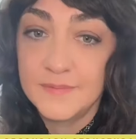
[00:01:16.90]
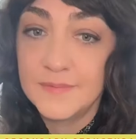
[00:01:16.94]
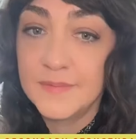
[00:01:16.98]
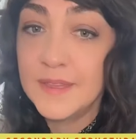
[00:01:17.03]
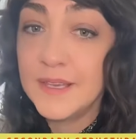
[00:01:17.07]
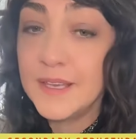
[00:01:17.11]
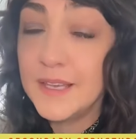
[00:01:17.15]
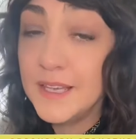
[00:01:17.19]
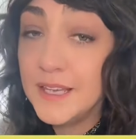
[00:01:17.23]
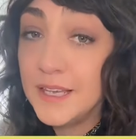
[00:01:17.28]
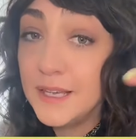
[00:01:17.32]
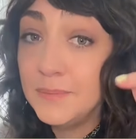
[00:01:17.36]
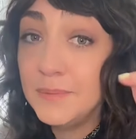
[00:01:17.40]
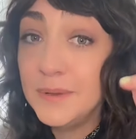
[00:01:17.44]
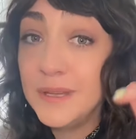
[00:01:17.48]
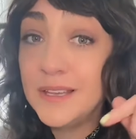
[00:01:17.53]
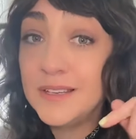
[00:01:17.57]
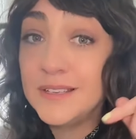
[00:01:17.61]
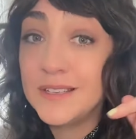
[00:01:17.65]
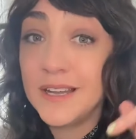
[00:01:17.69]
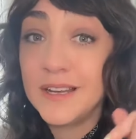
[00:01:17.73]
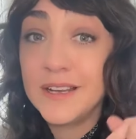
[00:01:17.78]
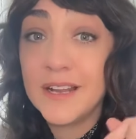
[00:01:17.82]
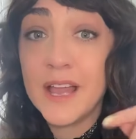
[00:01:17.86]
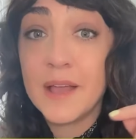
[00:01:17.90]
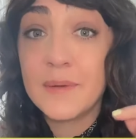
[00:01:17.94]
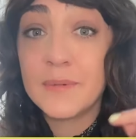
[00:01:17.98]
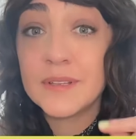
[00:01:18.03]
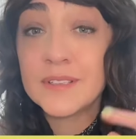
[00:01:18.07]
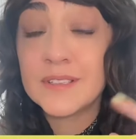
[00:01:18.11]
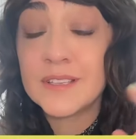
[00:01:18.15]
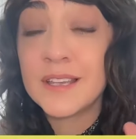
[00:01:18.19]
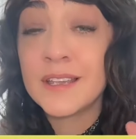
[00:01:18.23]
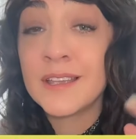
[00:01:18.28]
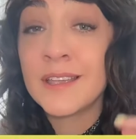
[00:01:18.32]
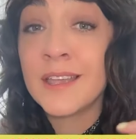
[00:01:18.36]
The EP
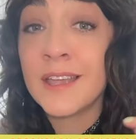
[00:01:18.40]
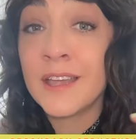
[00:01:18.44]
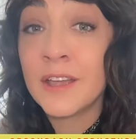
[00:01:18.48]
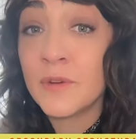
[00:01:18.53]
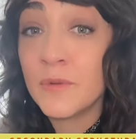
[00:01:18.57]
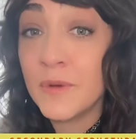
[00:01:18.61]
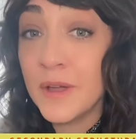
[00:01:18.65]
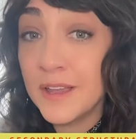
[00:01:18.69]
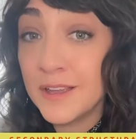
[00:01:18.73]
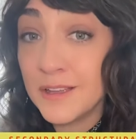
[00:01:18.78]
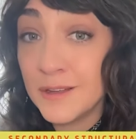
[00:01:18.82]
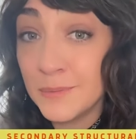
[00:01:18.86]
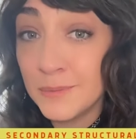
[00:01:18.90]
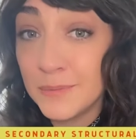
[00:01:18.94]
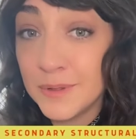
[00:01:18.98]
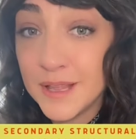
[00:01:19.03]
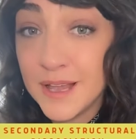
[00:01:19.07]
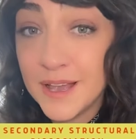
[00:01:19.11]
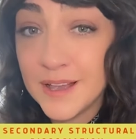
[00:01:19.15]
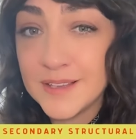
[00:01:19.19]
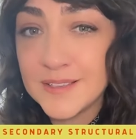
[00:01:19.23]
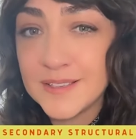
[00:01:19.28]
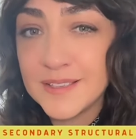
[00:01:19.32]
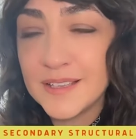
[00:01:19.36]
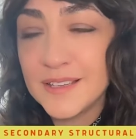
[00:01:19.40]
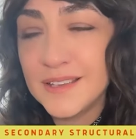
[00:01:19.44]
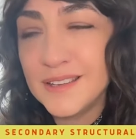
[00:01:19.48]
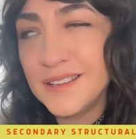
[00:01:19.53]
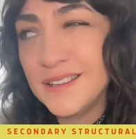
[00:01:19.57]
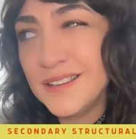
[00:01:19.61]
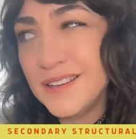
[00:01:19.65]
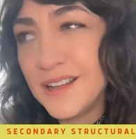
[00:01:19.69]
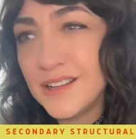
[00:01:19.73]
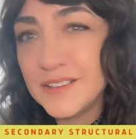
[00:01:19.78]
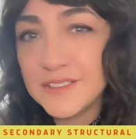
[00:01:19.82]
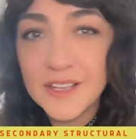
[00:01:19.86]
dynamics can get quite complex,
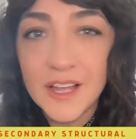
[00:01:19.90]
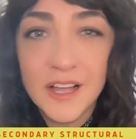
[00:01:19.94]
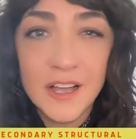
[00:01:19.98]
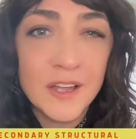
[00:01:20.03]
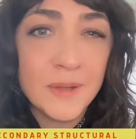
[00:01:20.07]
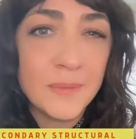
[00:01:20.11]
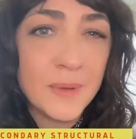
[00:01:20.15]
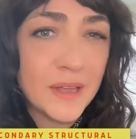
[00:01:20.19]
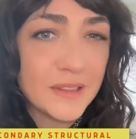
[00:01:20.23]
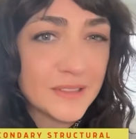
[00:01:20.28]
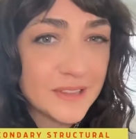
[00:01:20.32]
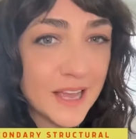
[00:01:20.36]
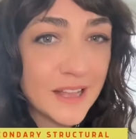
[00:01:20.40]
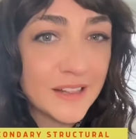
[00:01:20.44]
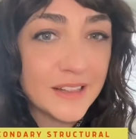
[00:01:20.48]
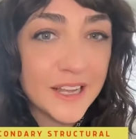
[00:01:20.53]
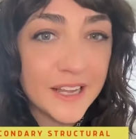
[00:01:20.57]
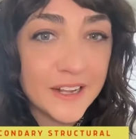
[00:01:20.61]
and I'll talk about that